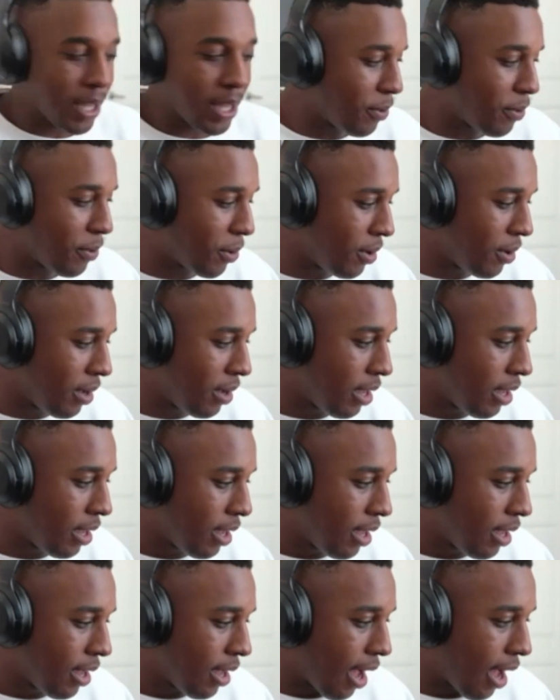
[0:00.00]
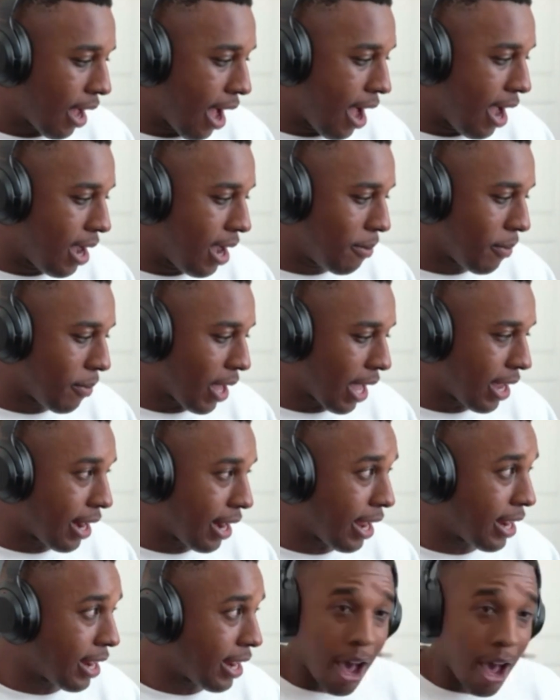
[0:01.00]
people,
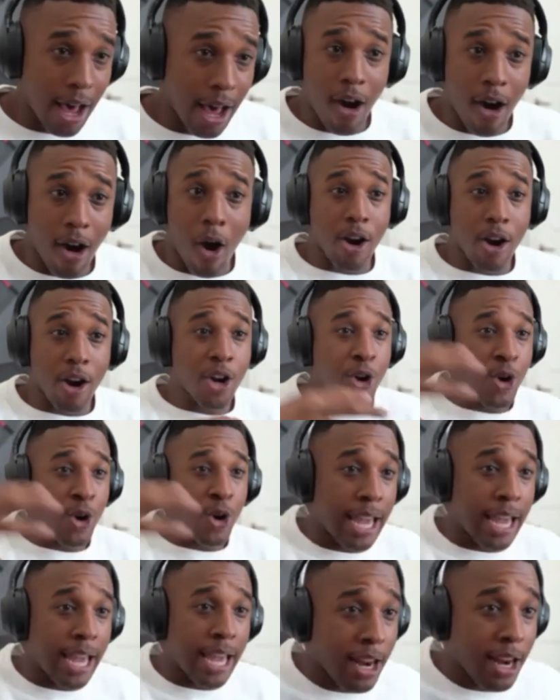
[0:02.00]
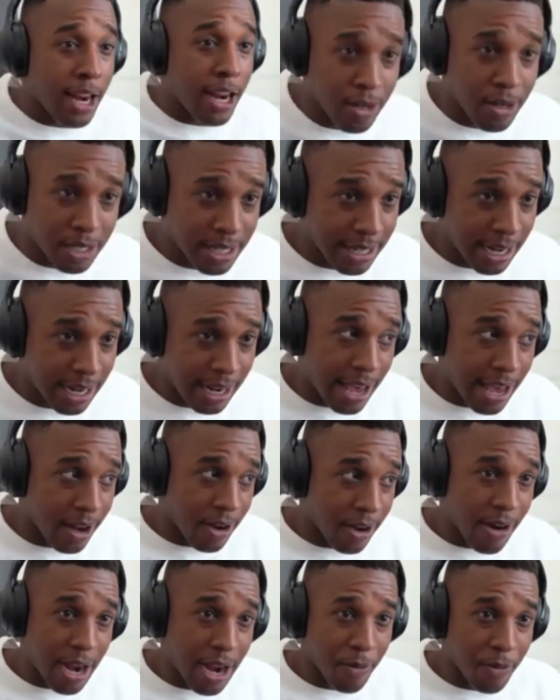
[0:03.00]
and our creators get a lot
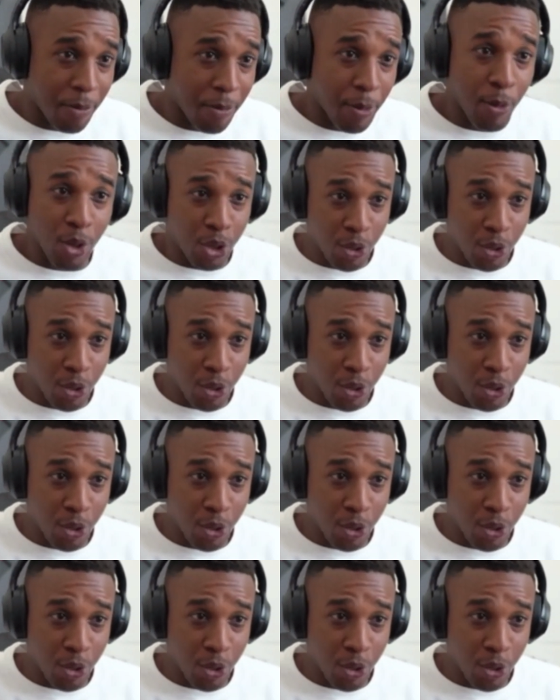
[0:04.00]
of crap from people.